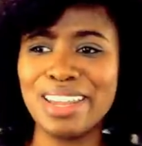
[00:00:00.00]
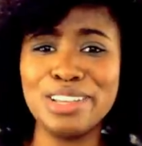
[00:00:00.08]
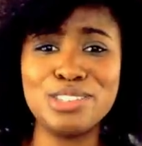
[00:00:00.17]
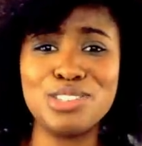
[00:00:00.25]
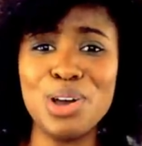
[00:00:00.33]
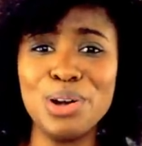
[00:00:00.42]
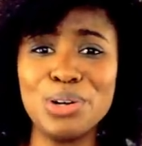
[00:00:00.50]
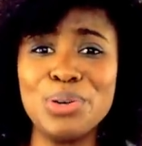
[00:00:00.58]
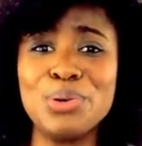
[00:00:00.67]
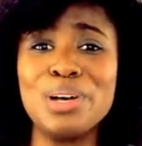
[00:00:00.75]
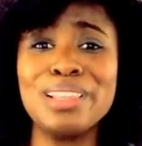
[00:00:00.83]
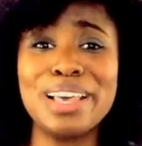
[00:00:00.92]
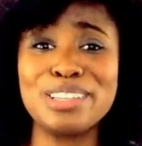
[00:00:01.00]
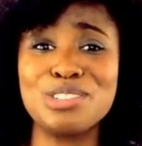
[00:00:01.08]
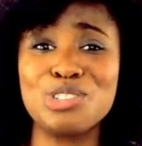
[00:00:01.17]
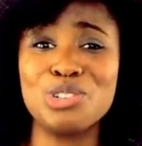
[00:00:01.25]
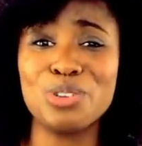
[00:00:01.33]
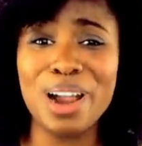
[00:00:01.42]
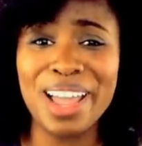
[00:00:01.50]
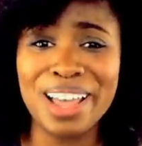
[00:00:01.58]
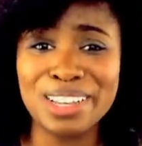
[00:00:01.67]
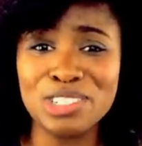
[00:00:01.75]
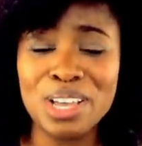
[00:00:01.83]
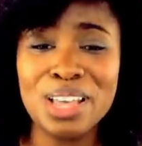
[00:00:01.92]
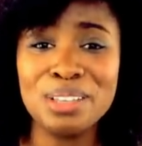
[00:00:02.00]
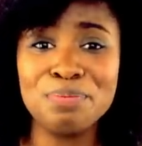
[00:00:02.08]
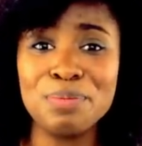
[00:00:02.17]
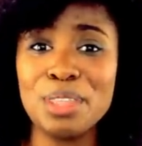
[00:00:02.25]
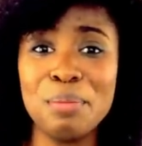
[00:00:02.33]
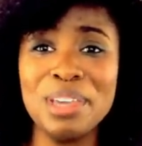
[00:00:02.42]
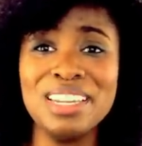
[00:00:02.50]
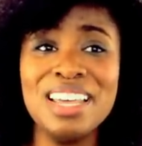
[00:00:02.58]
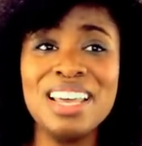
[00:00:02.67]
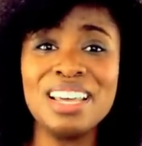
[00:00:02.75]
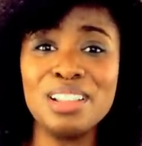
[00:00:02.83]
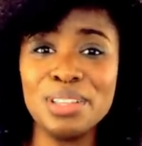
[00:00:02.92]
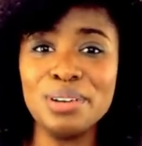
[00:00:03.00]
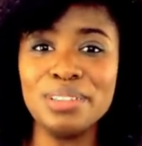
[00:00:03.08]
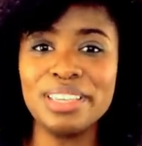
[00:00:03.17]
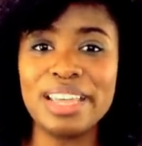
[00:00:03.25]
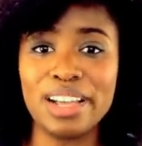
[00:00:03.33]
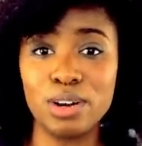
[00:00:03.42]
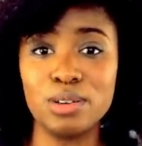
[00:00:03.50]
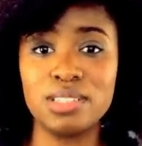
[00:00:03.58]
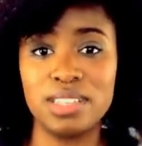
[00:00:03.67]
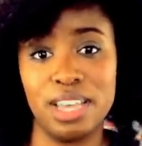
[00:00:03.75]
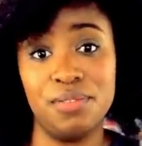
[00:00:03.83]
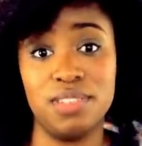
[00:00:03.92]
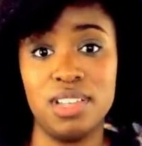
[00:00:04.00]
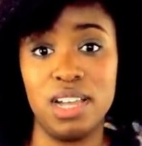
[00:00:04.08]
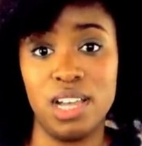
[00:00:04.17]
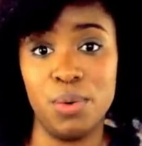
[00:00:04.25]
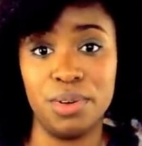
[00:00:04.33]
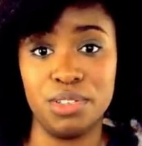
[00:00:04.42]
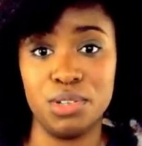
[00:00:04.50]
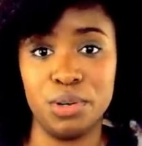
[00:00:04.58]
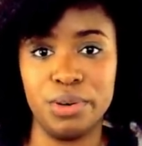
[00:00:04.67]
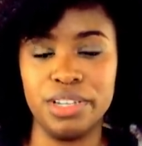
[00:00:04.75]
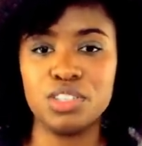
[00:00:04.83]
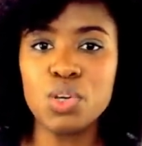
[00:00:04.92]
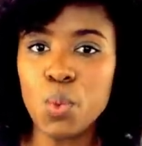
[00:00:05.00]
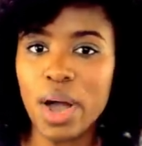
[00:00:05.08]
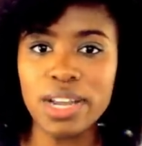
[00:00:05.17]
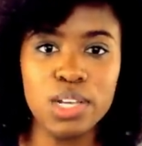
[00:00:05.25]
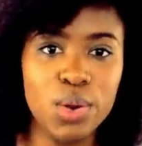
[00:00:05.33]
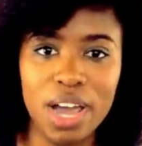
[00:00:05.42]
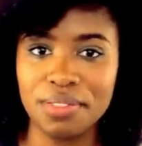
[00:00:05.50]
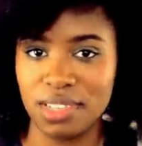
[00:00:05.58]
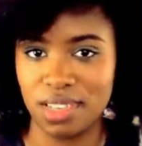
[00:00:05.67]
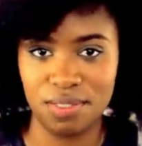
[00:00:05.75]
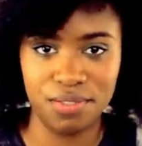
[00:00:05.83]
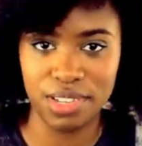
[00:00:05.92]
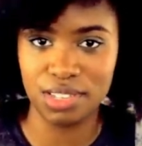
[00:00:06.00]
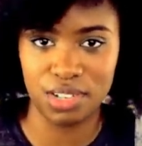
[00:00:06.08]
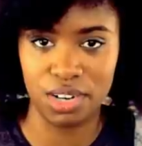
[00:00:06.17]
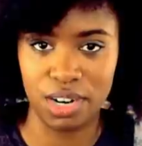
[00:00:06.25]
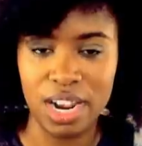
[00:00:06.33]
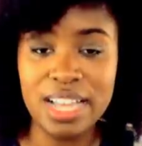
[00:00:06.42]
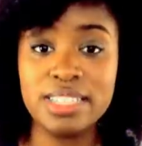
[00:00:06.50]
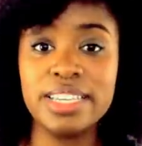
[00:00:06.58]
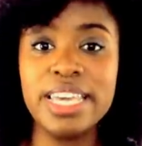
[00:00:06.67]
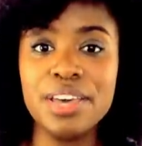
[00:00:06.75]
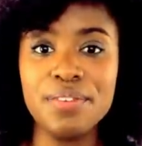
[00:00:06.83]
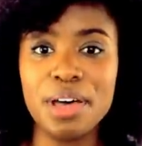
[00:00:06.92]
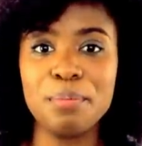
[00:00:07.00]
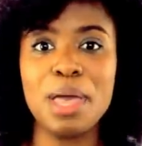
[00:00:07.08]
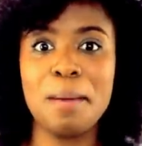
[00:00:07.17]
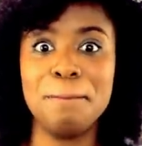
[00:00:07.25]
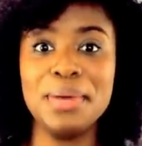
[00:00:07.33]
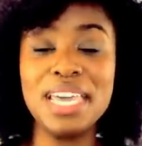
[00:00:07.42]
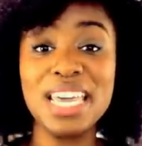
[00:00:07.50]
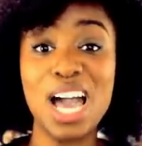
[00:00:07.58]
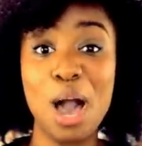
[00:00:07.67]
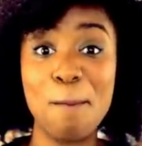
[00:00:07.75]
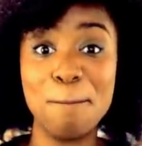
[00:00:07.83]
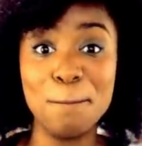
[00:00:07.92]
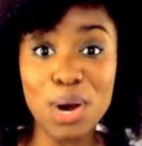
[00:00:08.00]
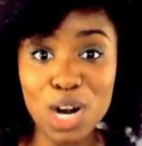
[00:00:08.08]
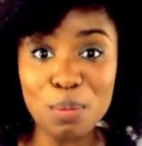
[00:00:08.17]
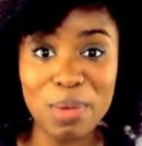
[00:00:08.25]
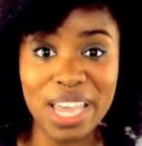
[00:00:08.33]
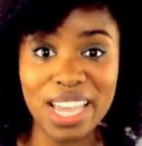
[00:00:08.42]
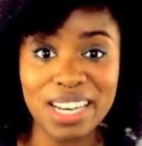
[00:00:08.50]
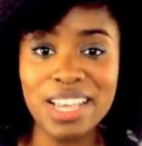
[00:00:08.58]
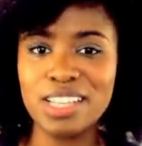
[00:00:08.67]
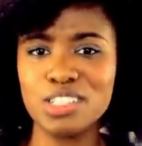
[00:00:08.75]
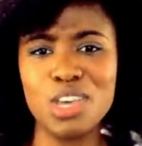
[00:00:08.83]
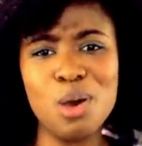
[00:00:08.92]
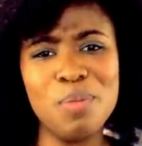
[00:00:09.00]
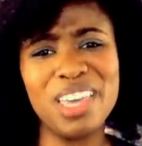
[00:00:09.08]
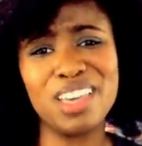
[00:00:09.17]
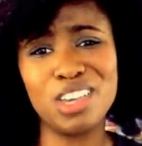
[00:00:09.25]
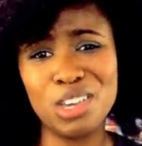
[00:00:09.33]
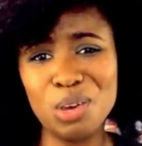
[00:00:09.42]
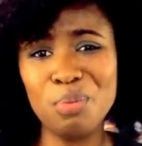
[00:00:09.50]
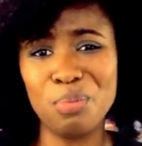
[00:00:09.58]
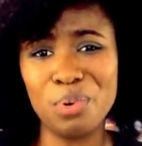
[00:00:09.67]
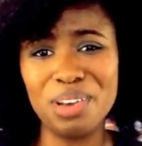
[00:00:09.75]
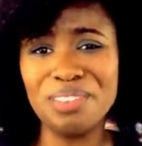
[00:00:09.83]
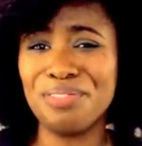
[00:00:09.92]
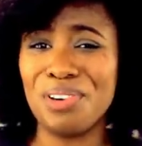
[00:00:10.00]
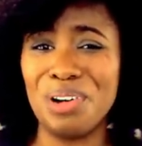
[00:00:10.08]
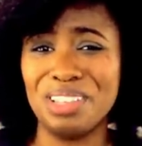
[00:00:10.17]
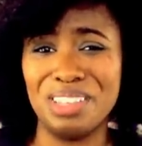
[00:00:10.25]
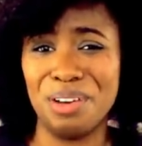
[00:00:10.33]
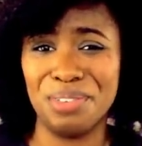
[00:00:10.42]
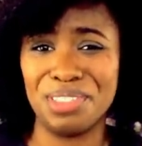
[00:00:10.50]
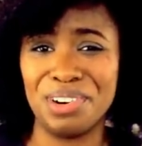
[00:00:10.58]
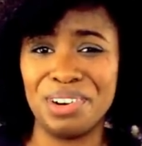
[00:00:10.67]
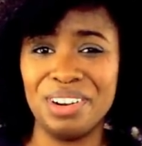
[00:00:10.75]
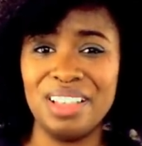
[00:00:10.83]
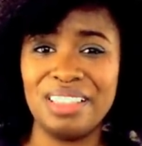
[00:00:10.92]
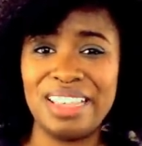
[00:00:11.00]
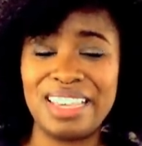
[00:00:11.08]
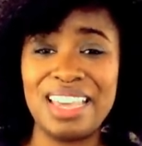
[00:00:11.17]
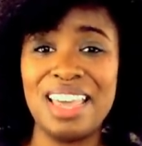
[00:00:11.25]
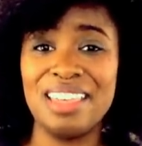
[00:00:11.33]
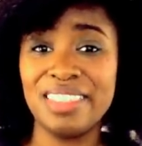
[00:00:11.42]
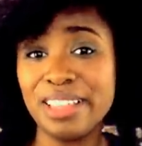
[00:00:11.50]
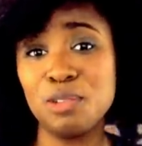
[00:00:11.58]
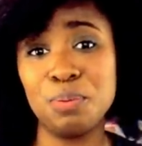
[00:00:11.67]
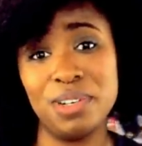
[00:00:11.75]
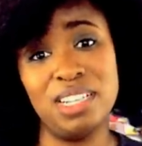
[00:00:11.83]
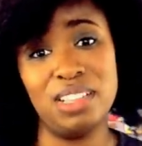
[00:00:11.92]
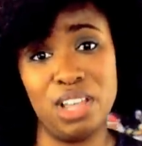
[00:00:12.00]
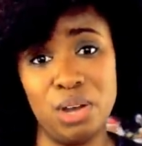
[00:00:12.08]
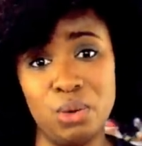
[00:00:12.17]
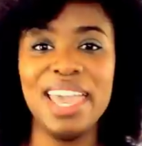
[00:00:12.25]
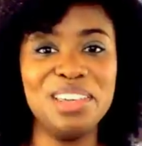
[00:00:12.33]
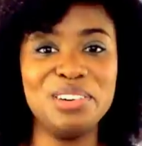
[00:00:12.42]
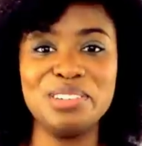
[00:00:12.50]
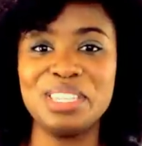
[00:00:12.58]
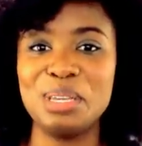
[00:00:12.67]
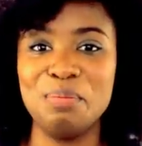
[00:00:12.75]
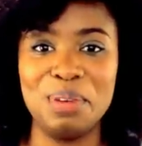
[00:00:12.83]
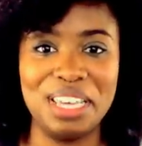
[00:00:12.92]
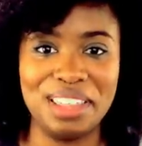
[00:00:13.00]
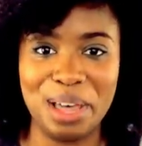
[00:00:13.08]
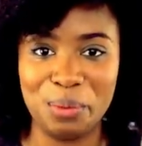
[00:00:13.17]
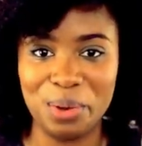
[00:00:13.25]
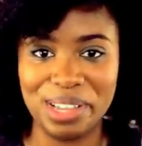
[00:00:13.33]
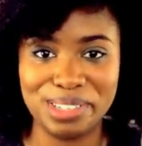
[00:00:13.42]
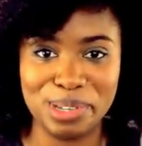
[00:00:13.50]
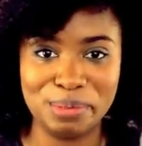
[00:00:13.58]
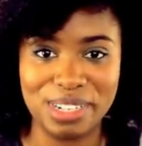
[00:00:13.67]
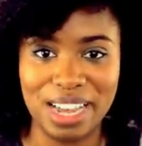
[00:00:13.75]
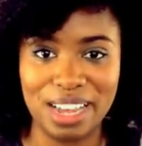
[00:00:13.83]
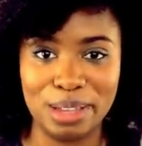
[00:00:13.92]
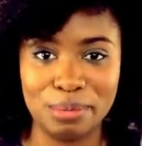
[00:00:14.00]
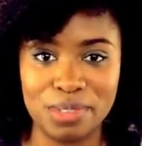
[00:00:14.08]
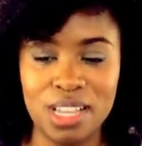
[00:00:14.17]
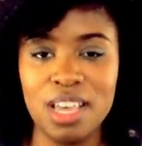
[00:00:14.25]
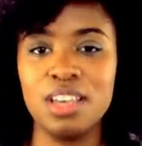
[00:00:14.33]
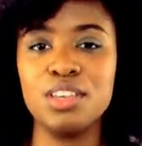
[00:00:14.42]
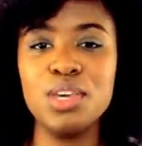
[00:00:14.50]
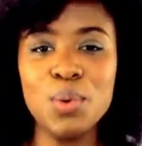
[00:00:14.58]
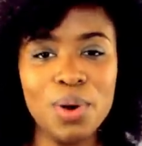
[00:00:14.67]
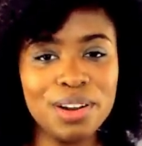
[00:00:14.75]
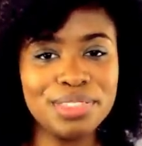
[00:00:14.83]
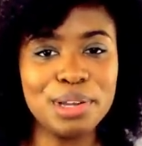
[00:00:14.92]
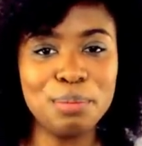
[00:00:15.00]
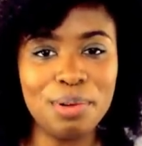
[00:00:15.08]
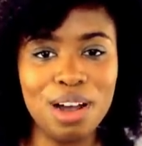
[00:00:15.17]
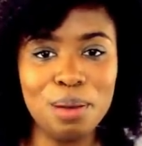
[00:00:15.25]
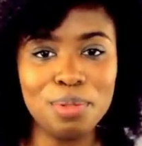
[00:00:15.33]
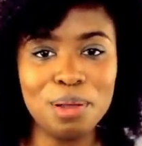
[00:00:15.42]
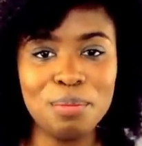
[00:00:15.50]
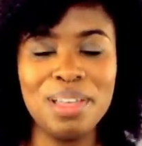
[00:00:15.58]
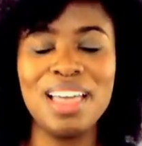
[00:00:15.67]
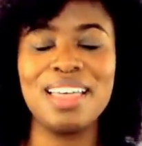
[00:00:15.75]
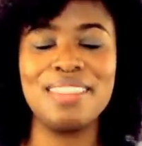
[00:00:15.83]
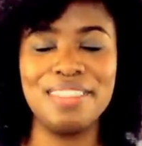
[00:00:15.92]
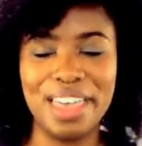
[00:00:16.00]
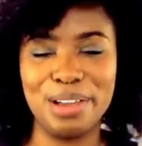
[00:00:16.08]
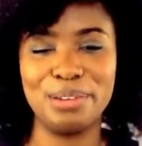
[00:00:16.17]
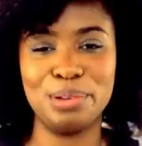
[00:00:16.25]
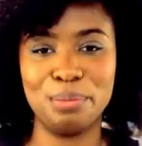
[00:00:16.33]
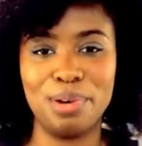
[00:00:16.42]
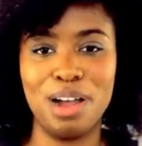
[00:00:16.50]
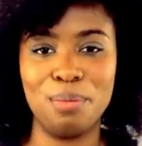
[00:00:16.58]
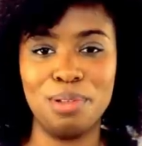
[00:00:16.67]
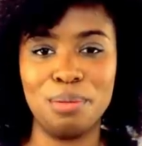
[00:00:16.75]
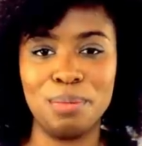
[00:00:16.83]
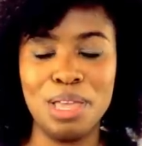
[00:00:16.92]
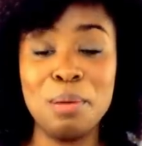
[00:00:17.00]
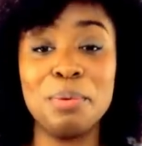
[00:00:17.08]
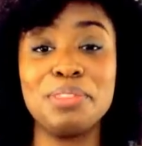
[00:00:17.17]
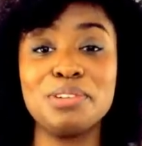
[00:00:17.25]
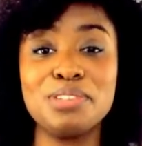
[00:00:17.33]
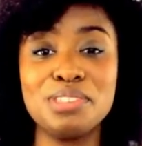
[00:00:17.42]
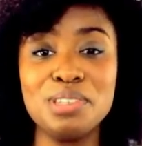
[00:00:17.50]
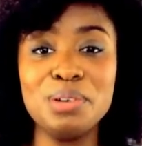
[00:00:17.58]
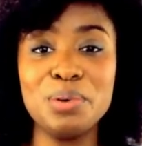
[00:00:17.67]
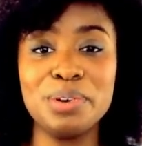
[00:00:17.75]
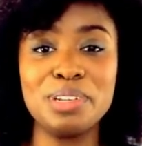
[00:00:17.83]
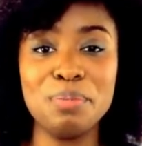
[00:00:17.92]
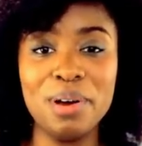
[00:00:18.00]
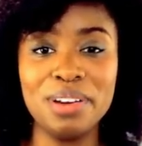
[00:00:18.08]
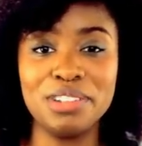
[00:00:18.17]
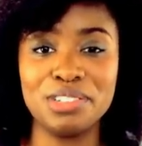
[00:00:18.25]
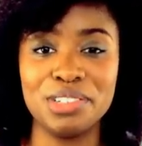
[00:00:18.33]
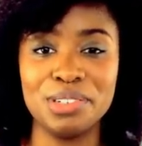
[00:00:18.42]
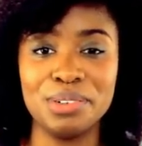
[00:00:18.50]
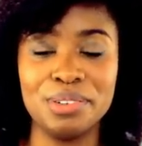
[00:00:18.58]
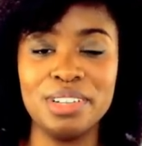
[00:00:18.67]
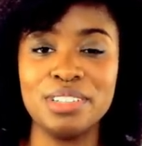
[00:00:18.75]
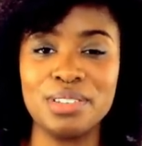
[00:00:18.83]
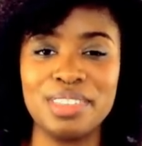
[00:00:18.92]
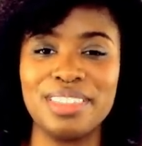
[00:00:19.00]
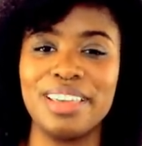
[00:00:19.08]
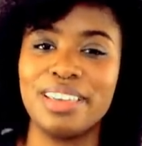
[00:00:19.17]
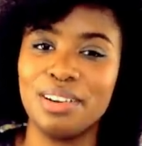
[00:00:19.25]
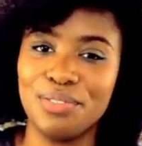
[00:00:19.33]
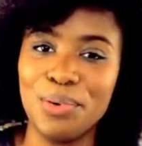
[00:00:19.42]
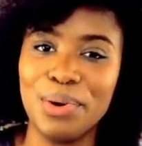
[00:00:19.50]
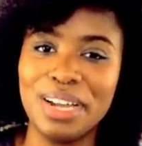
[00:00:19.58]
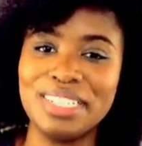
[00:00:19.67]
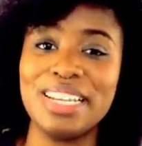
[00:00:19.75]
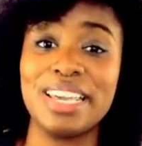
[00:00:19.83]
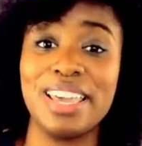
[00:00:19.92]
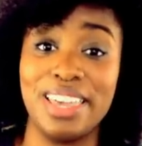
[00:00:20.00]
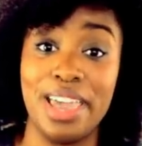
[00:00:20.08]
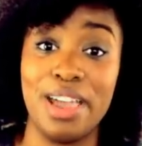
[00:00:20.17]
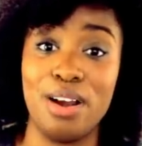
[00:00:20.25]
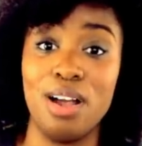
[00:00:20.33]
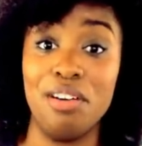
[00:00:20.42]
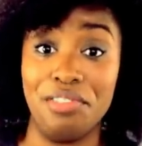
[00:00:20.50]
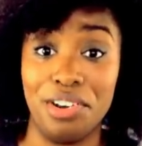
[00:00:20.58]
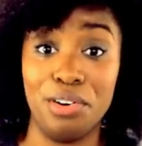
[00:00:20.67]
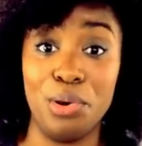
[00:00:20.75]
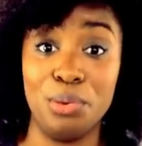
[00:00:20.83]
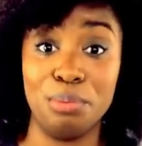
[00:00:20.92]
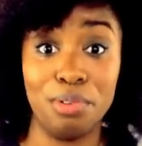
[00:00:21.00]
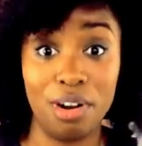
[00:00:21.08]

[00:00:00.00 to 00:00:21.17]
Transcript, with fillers: and his daughter who collects trash. I mean, clearly that girl's life is not going so great. So why do you have to convince her to give up being a mermaid to go make a cute boy fall in love with her? Like, that's pretty low. Haters can be that way sometimes. You aren't their problem, they are their problem. But they're still going to punish you so that they can avoid taking care of their own